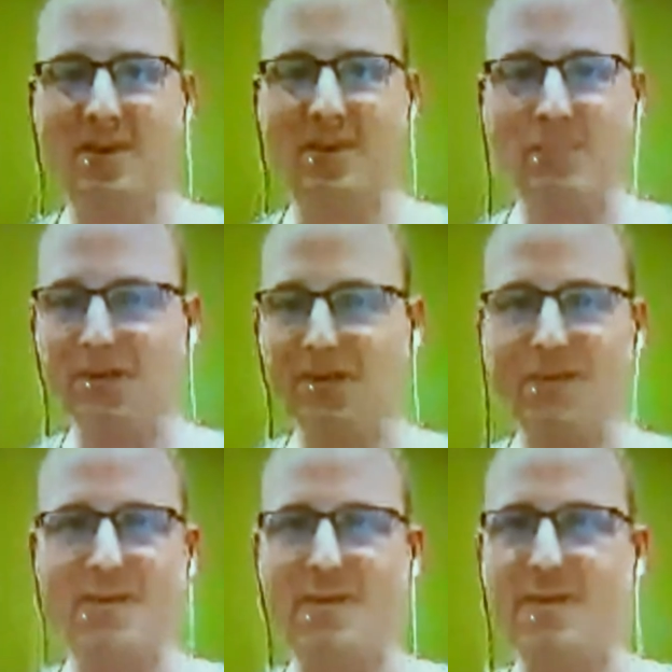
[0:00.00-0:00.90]

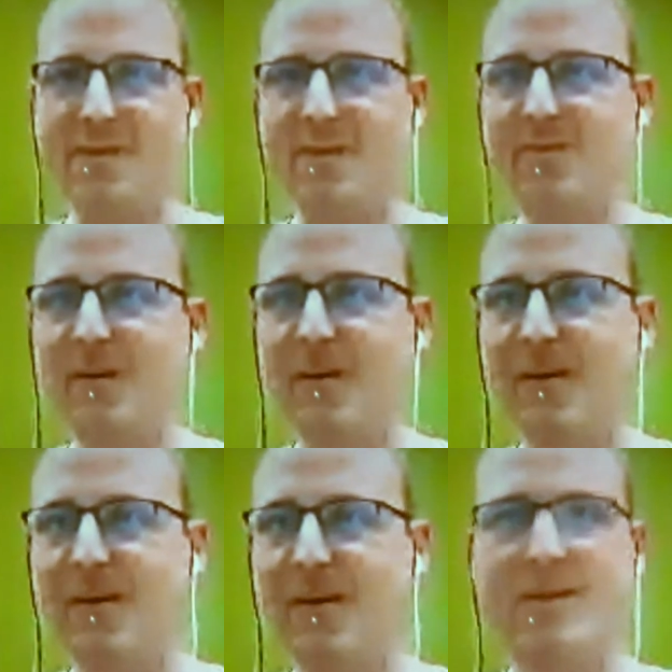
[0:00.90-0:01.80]
pictures and stuff. I,
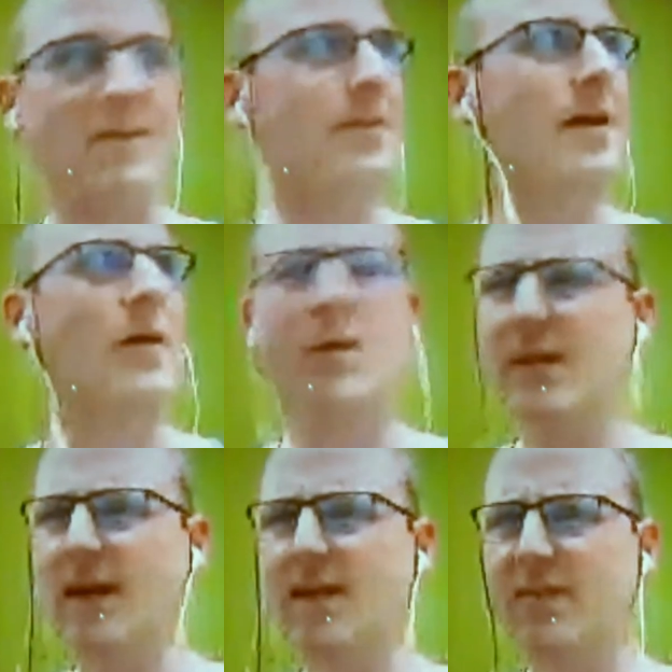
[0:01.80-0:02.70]
I uh, Are we
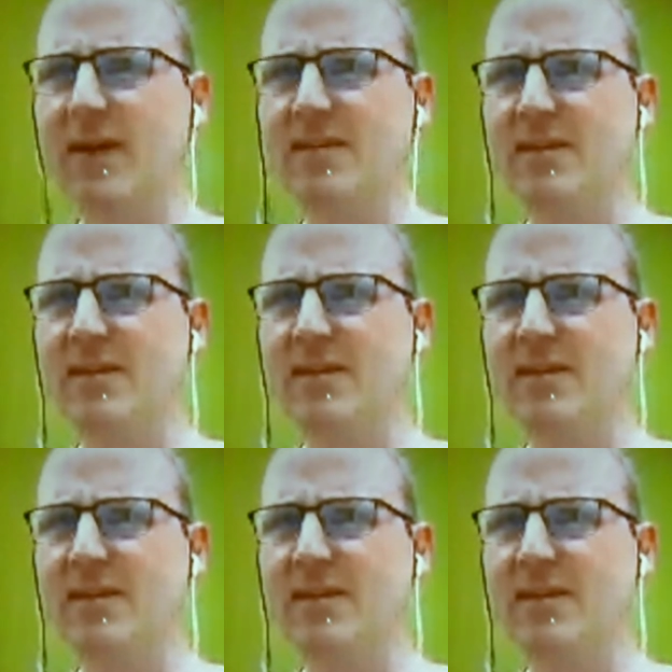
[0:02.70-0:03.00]
live yet?